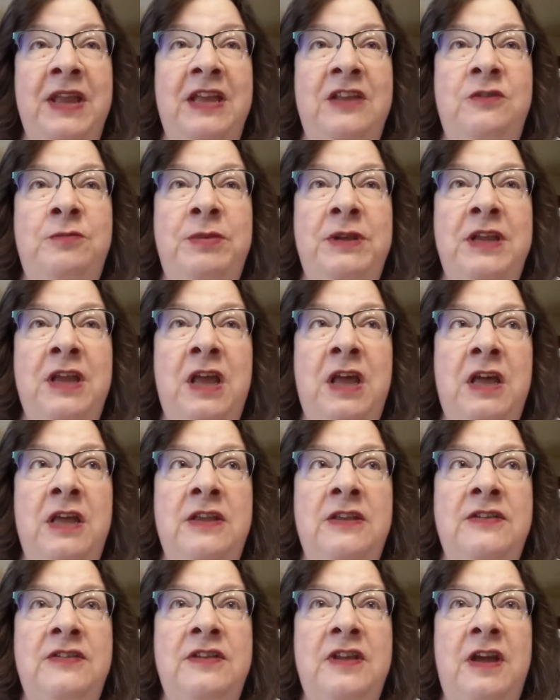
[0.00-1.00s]
It's
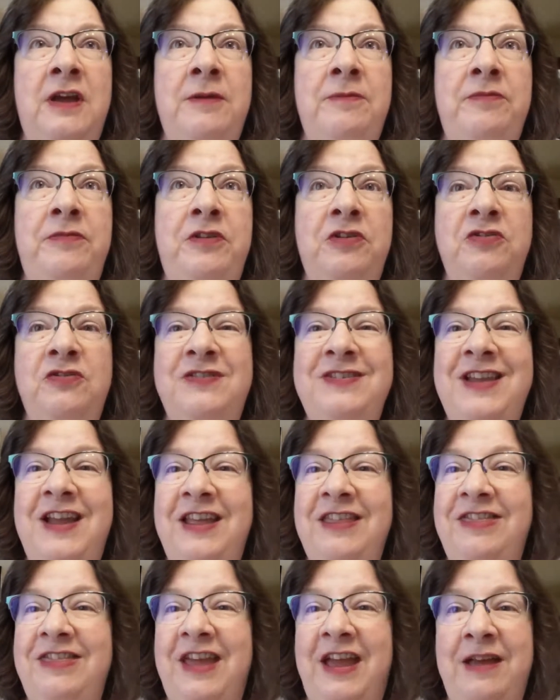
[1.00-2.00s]
because there's
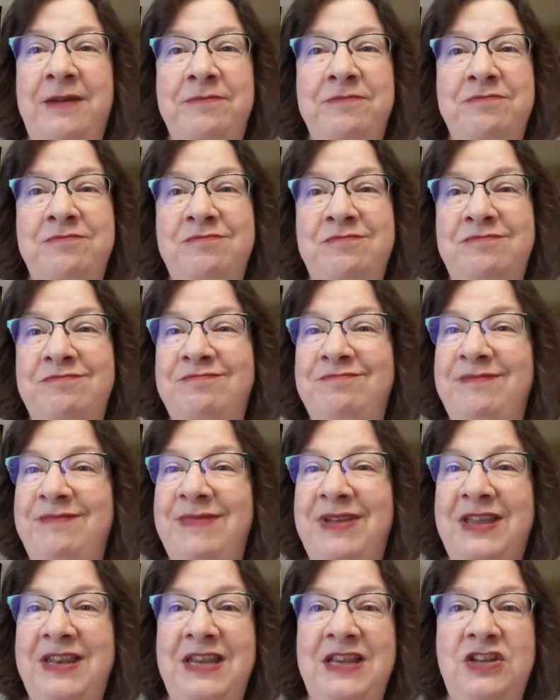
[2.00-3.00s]
not that
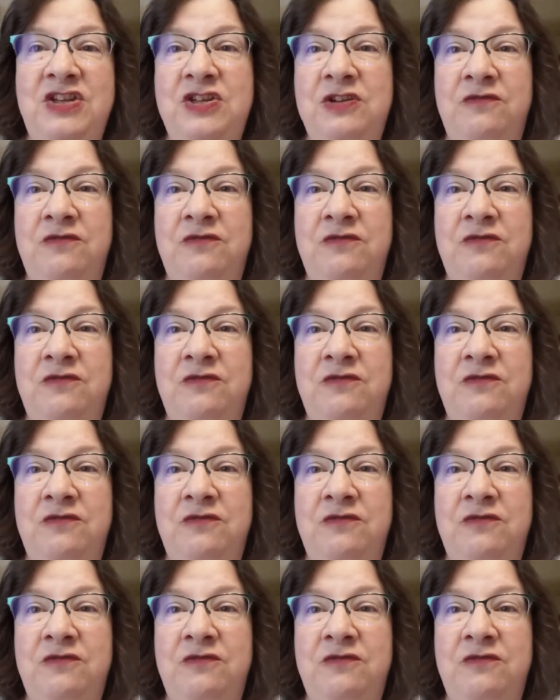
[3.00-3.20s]
many